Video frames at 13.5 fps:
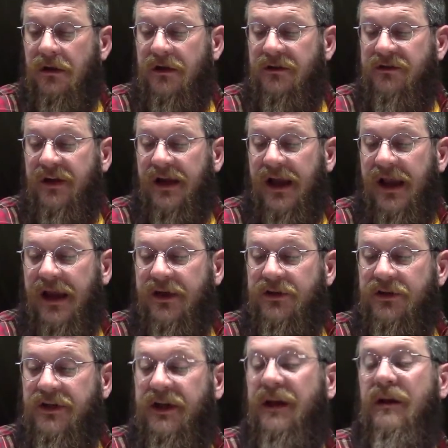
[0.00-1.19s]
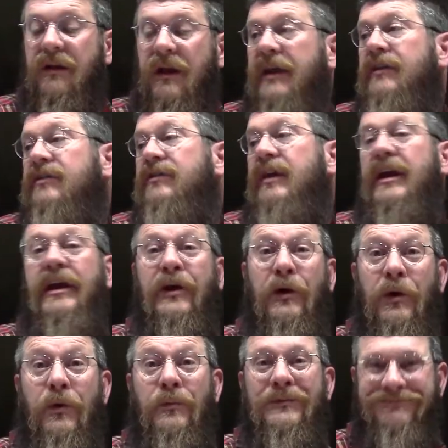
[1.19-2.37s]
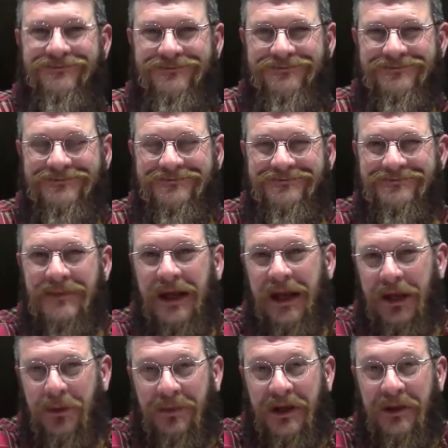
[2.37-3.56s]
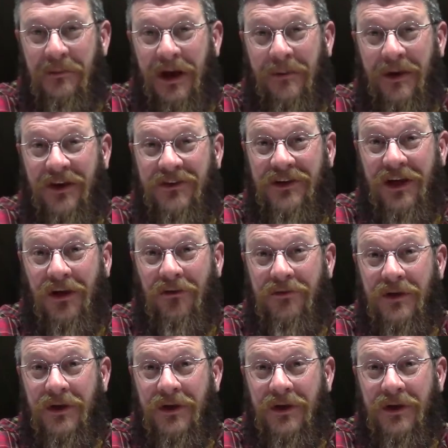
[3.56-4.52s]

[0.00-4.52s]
is that I actually kind of like staying home and being by myself.